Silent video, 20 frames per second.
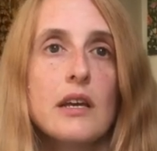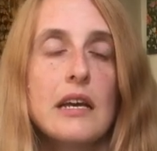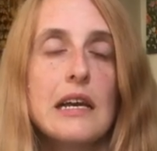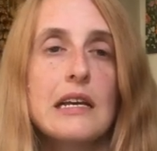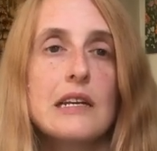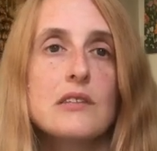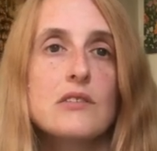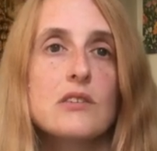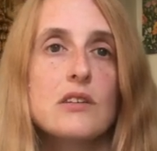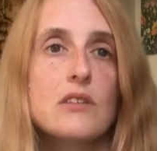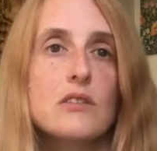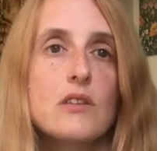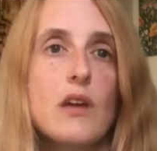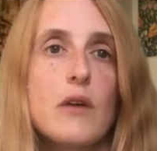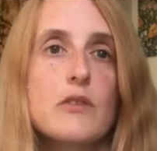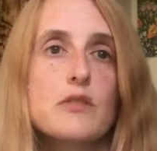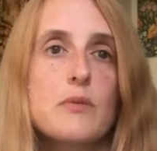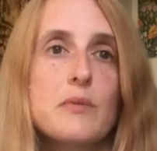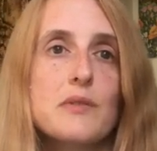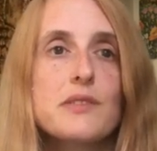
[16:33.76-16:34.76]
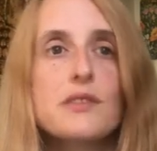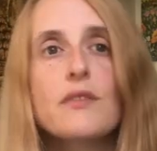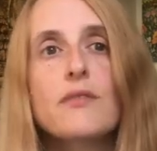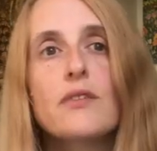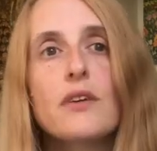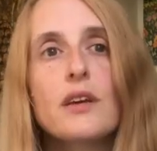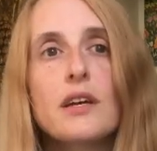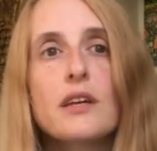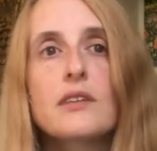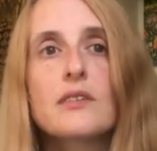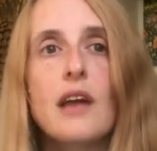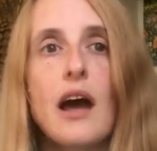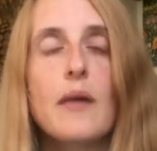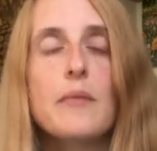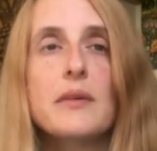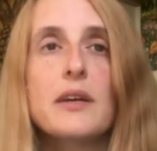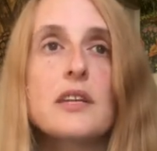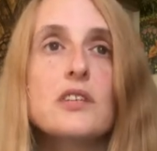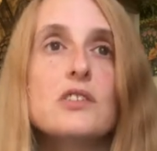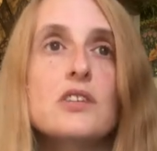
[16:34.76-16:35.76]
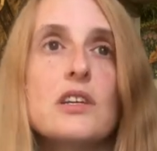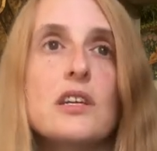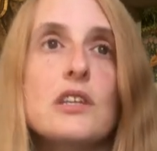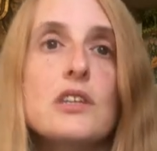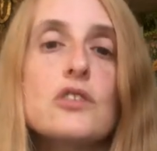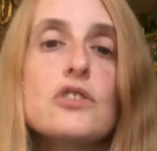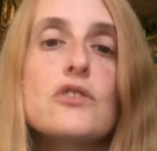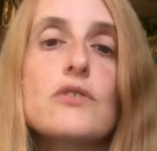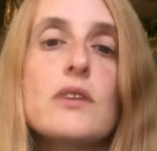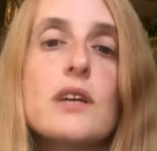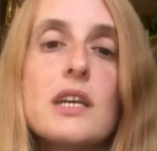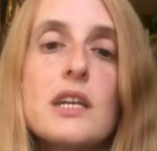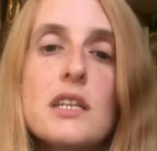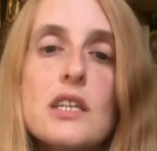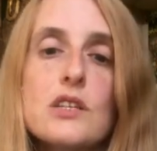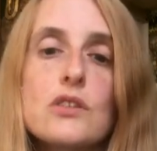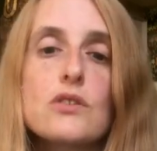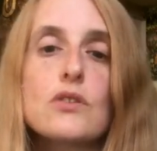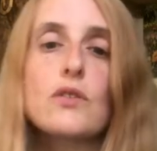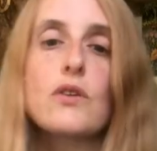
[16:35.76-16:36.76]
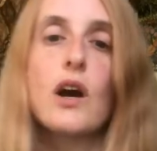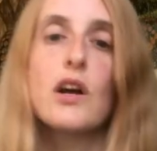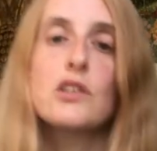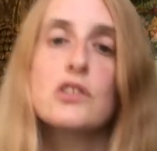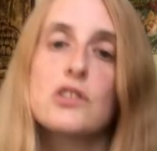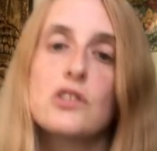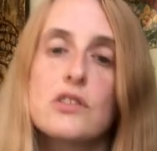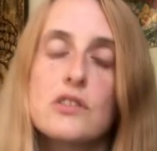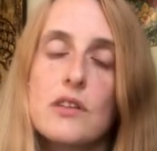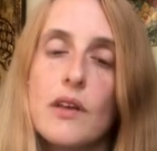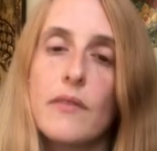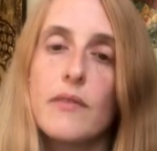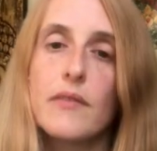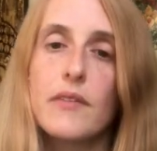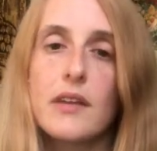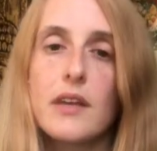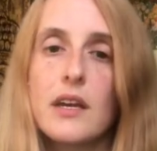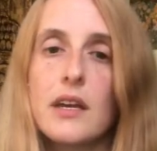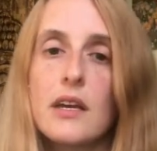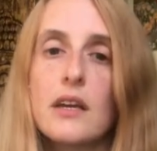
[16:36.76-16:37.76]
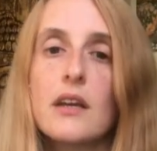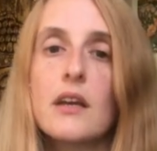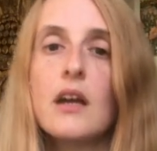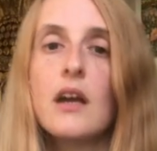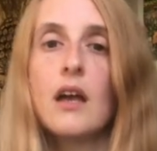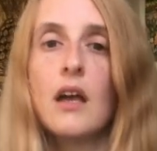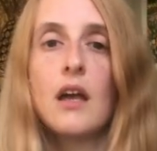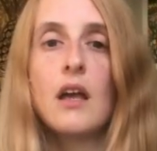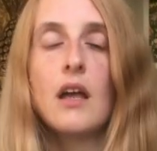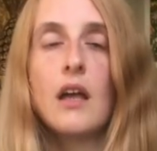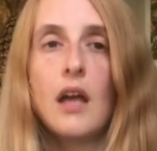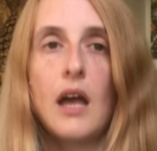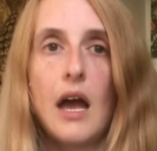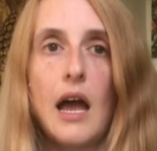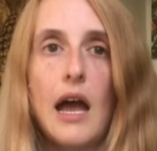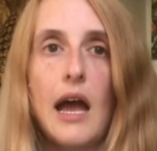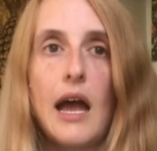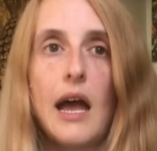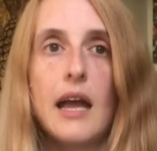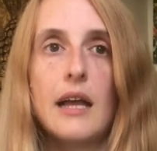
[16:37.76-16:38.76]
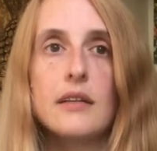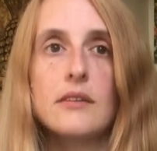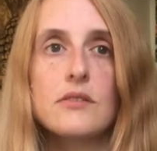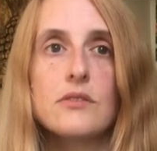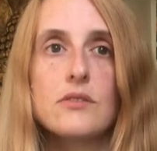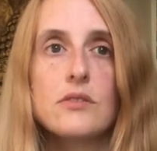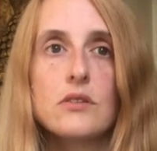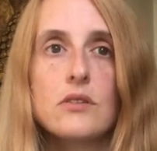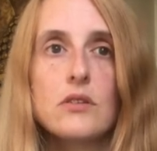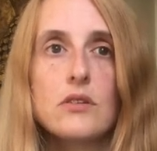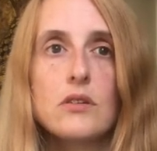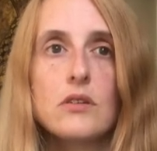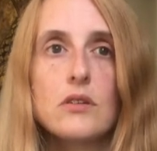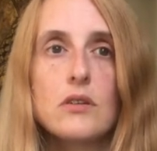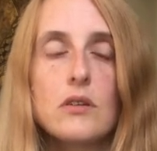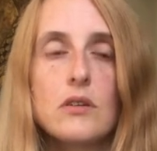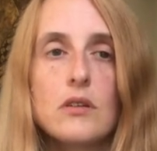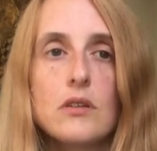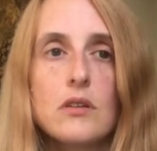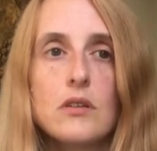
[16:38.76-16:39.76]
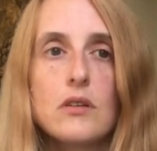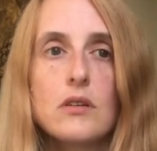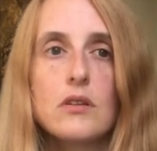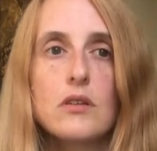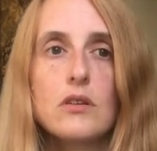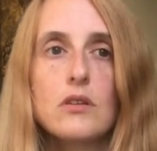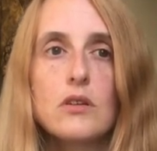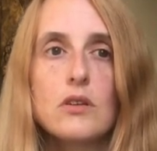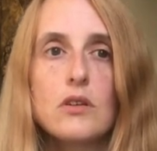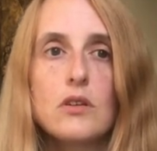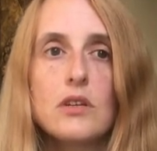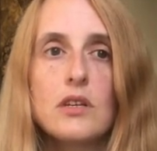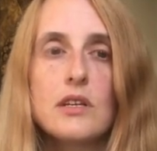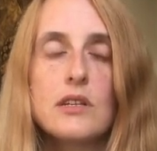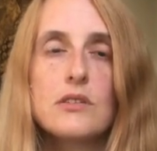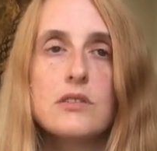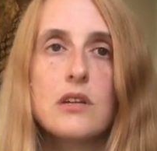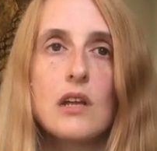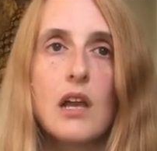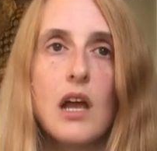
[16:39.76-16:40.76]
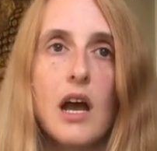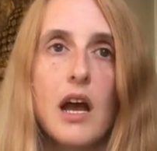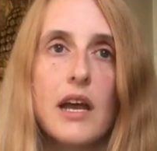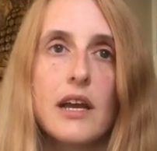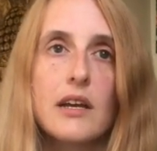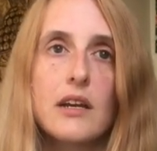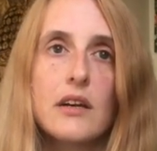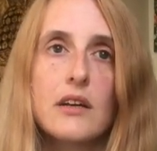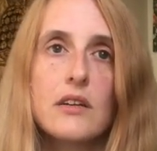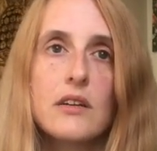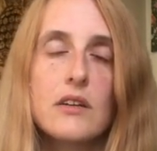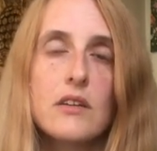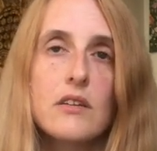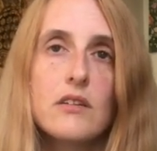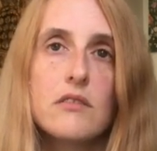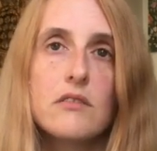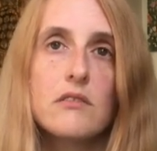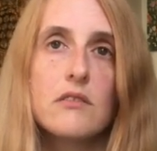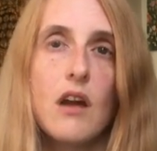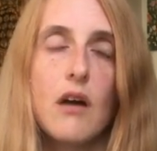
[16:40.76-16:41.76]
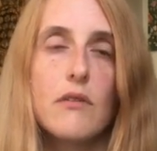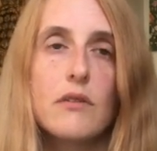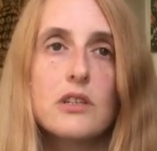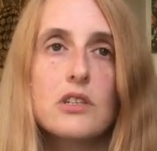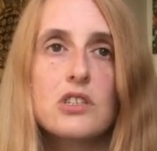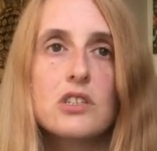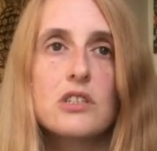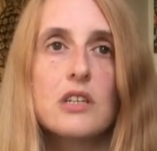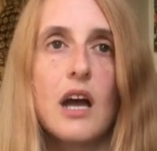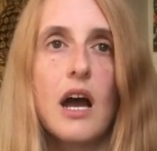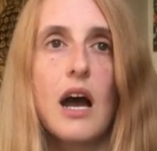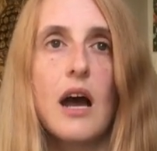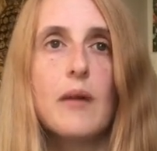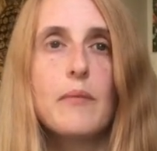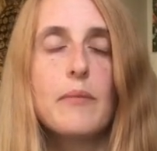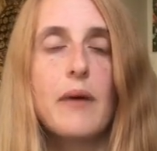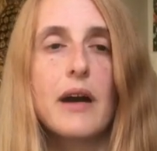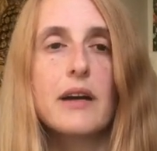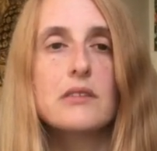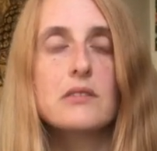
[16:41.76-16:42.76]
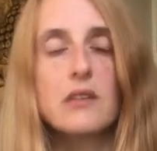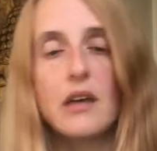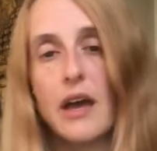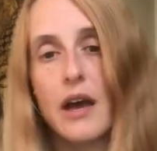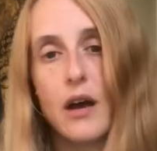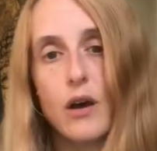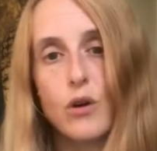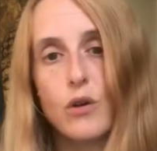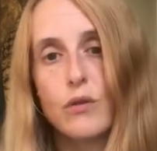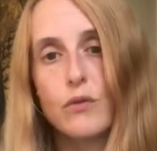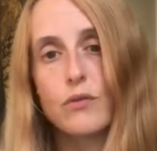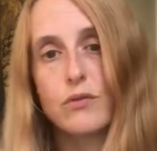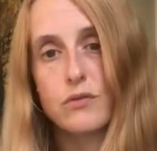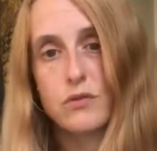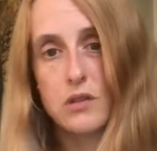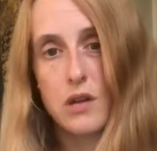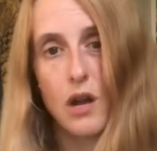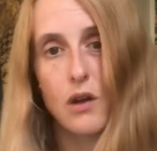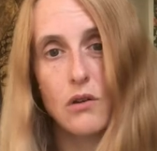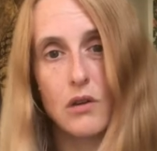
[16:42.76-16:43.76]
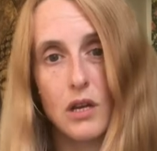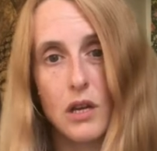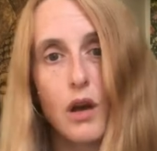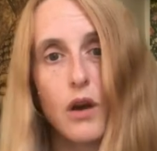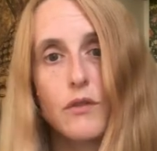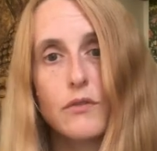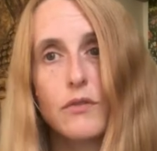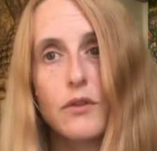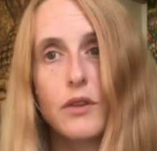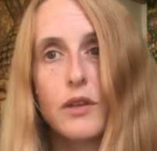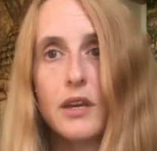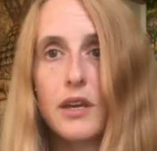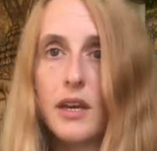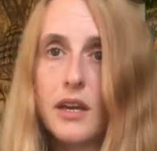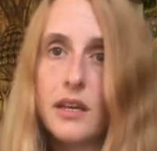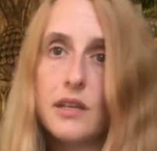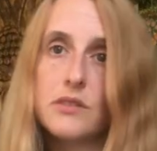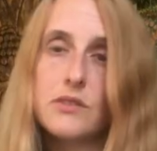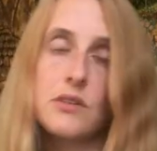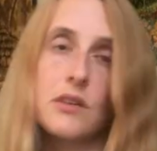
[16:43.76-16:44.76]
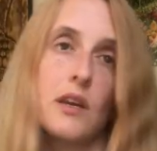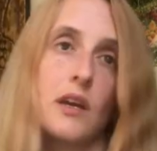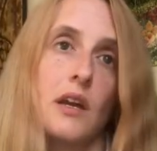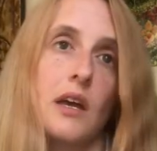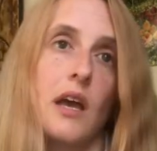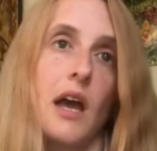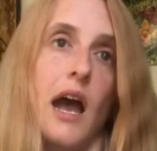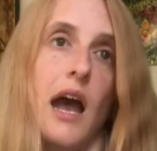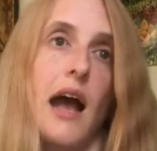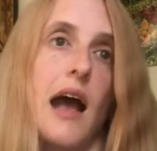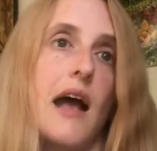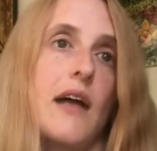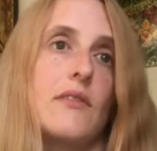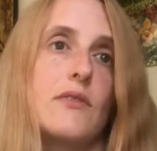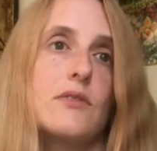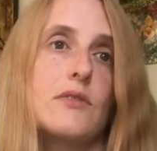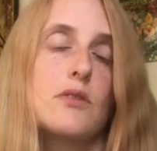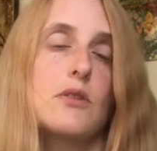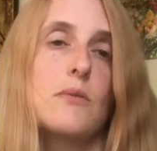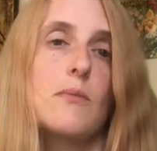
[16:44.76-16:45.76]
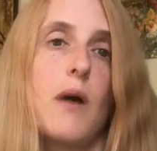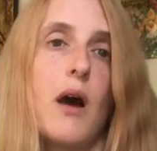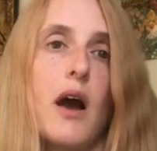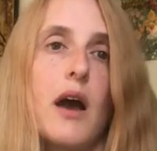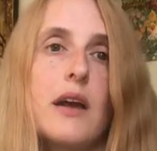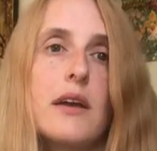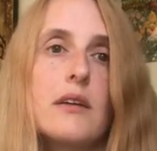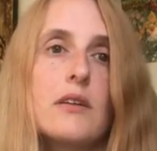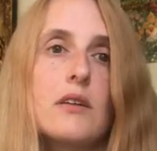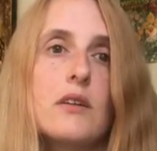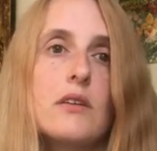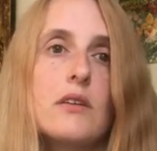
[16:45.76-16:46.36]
it's a specific damage and injury that's crushed something. And you need to, like, nourish that back to health slowly over the years. And you're